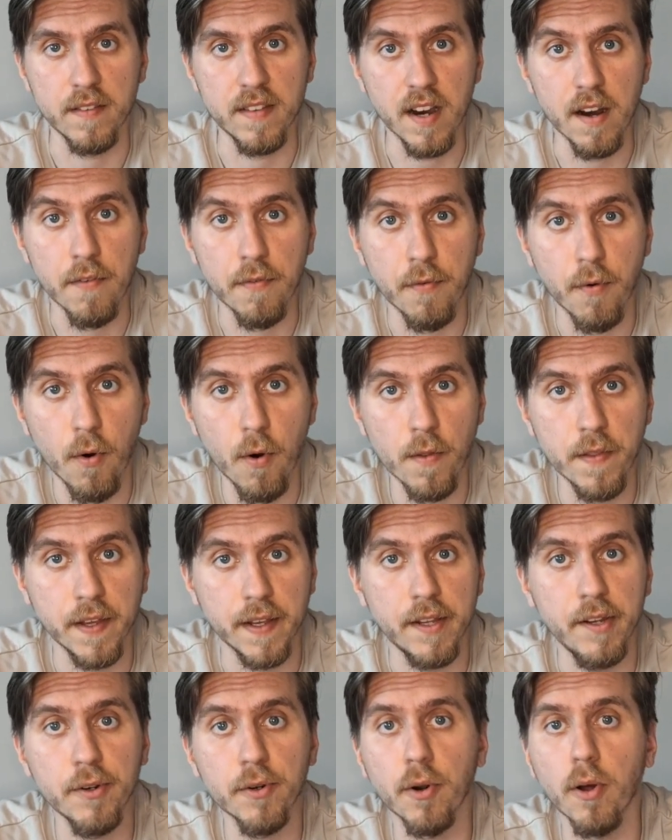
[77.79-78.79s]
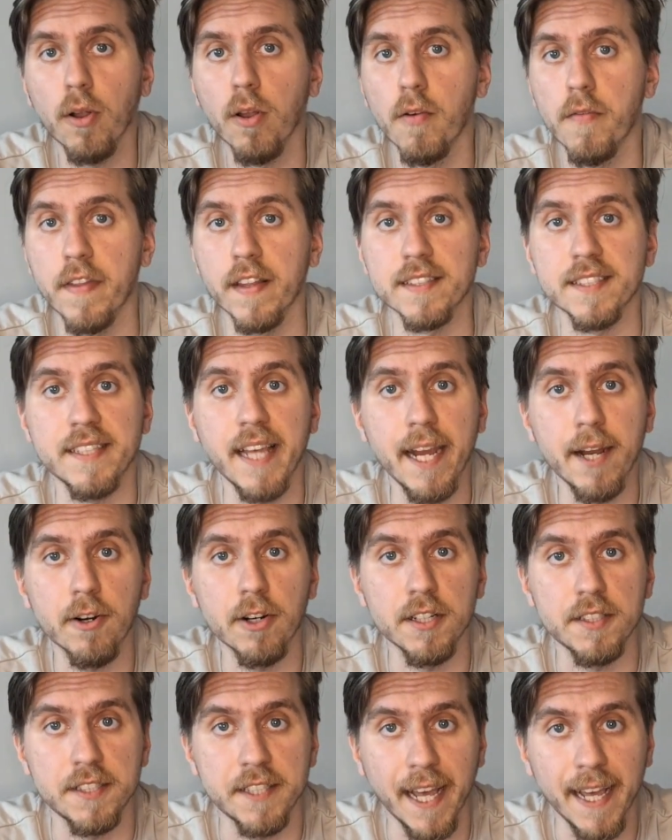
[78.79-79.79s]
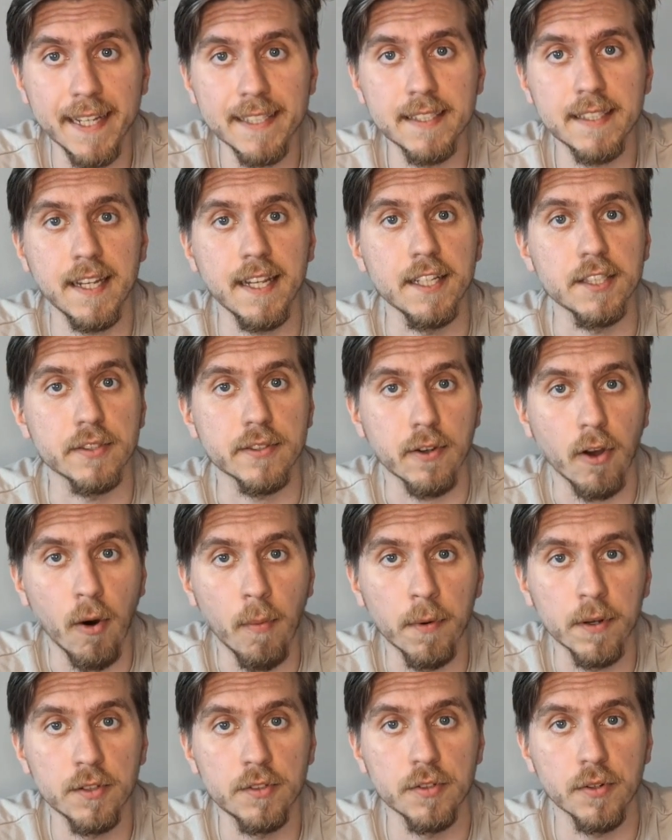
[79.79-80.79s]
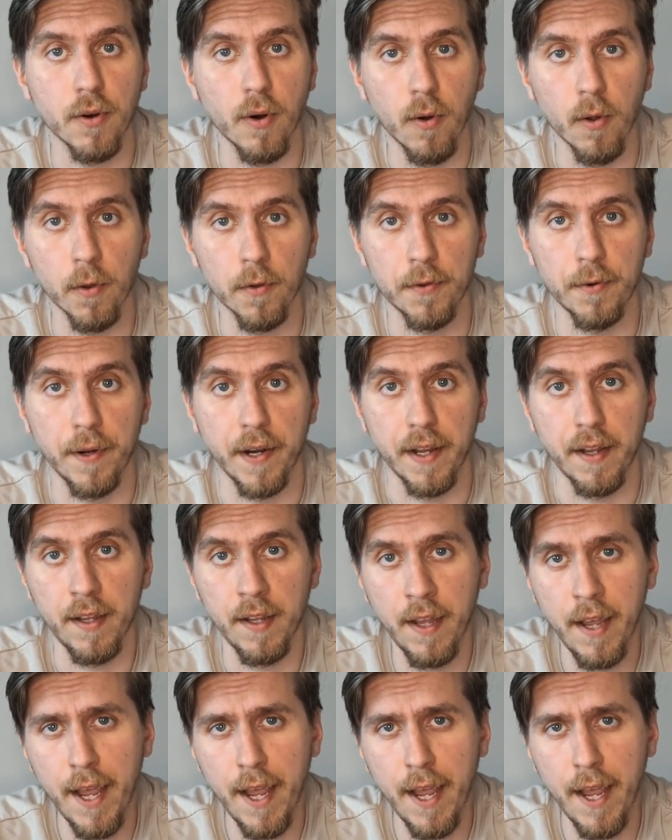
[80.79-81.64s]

Therefore, the key role of the sacred text is common to all three.